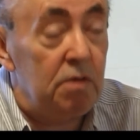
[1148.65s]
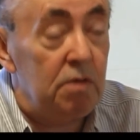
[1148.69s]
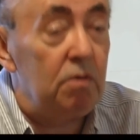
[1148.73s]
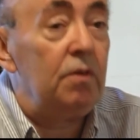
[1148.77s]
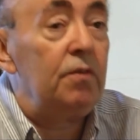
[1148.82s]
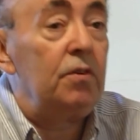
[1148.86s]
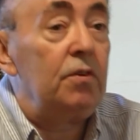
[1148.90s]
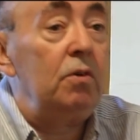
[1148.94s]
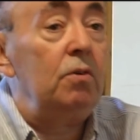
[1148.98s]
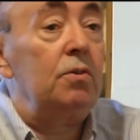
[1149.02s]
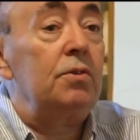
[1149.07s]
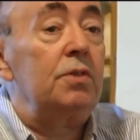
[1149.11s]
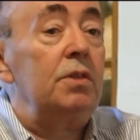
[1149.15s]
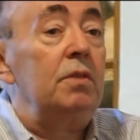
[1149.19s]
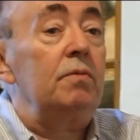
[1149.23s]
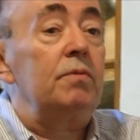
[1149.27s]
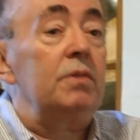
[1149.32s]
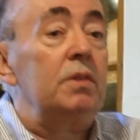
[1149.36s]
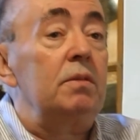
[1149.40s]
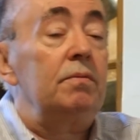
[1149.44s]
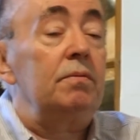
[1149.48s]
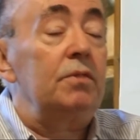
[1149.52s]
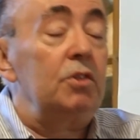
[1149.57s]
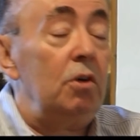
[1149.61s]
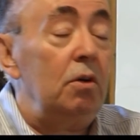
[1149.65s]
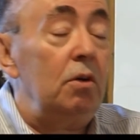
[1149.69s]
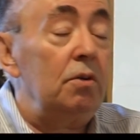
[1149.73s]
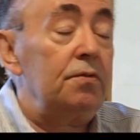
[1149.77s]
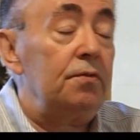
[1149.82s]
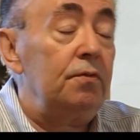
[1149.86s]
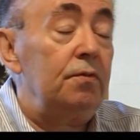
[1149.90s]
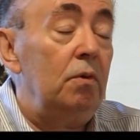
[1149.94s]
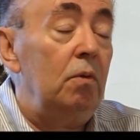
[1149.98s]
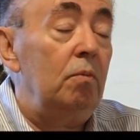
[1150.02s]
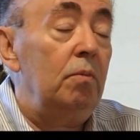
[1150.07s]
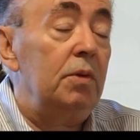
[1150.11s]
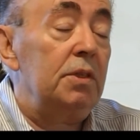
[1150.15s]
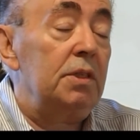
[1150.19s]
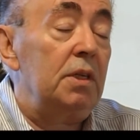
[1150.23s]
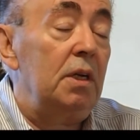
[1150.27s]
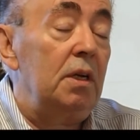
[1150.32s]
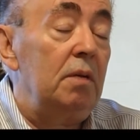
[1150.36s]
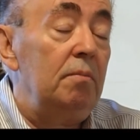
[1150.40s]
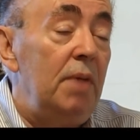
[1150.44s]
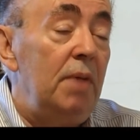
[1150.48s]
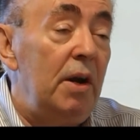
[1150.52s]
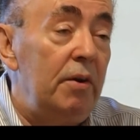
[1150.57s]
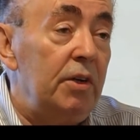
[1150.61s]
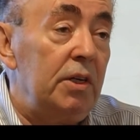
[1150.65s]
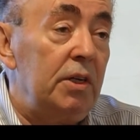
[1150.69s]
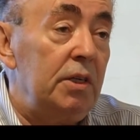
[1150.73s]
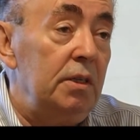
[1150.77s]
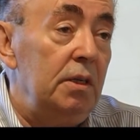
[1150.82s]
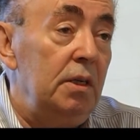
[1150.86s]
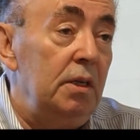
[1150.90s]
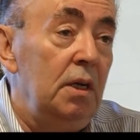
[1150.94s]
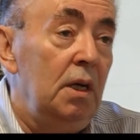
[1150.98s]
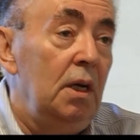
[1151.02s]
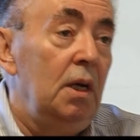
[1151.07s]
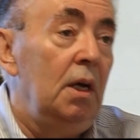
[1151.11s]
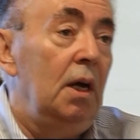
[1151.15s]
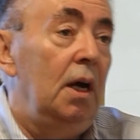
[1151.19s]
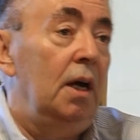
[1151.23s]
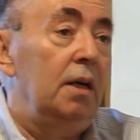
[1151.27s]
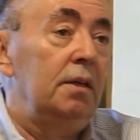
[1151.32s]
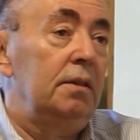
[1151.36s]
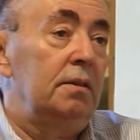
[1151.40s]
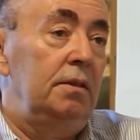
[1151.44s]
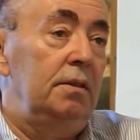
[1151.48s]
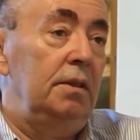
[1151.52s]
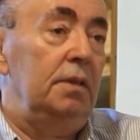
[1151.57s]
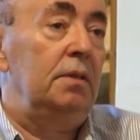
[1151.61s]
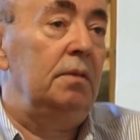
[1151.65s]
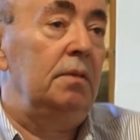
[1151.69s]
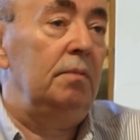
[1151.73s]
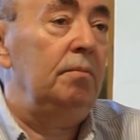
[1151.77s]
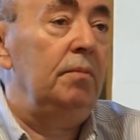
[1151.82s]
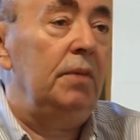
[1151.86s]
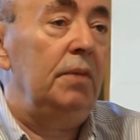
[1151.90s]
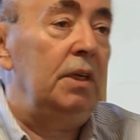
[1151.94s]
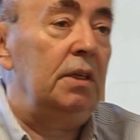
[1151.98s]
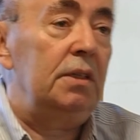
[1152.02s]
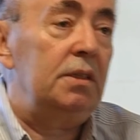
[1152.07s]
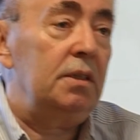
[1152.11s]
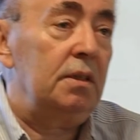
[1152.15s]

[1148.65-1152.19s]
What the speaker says: Of course, Charles Fort was an American and didn't meet